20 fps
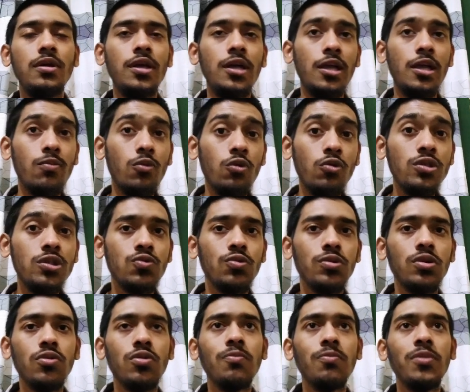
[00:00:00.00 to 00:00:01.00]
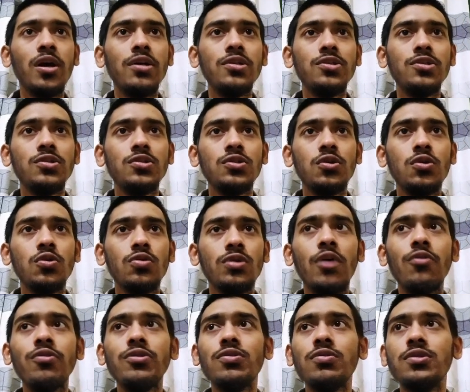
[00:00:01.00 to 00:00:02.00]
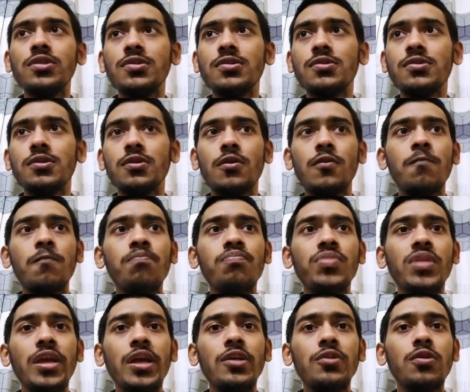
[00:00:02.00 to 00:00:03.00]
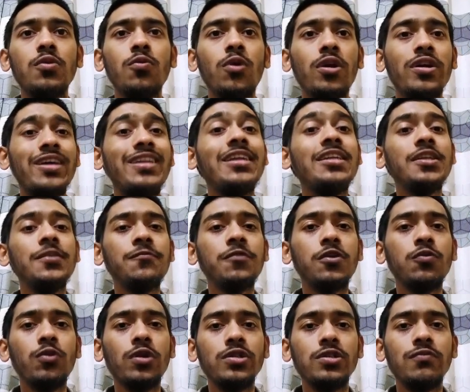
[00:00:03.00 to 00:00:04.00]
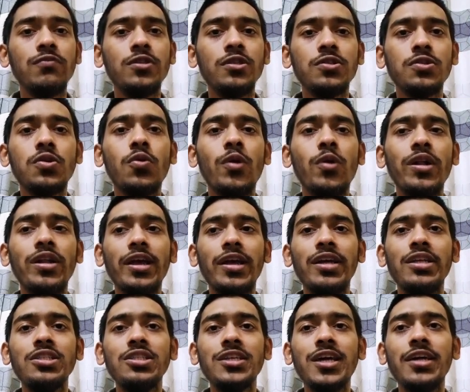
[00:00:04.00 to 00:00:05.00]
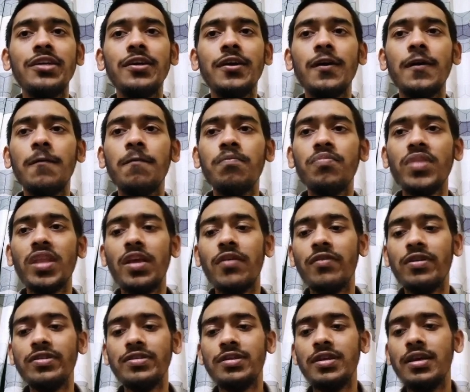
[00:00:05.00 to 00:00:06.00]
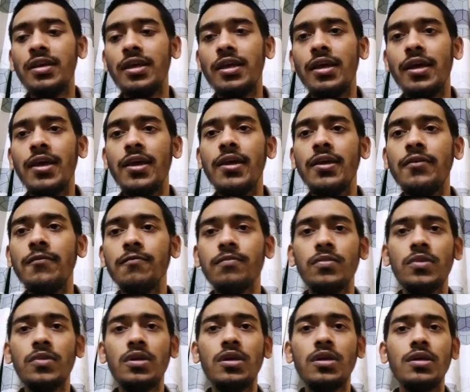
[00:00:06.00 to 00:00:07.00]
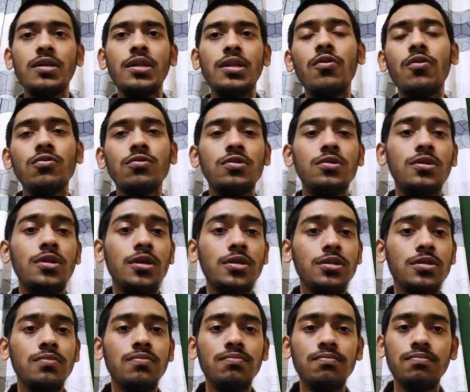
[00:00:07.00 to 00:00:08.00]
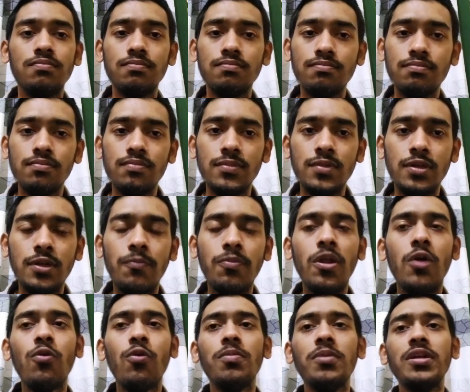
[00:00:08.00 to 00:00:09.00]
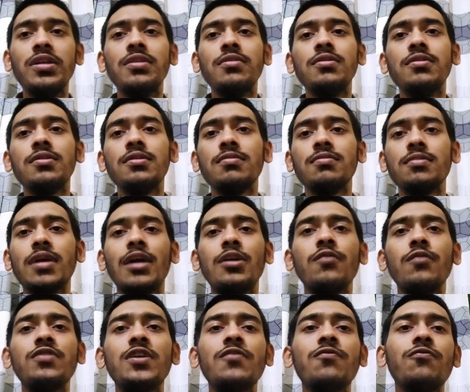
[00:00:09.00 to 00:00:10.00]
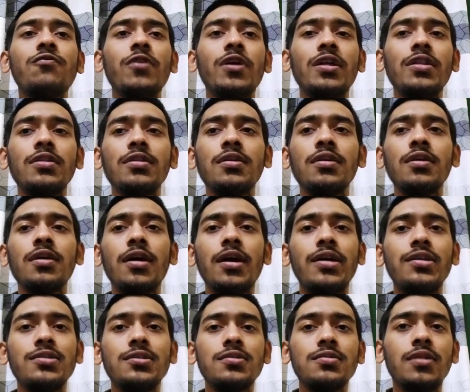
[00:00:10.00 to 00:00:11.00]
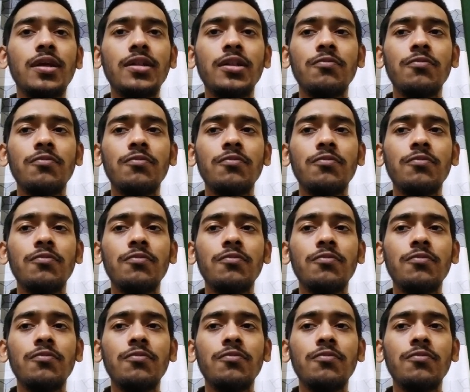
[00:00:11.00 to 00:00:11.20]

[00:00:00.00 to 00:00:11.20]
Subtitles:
emojis with the replies. So now it will just, you know, it will work in a different way. So if we just go and again chat here, if I say hey, now the reply will be kind of different as like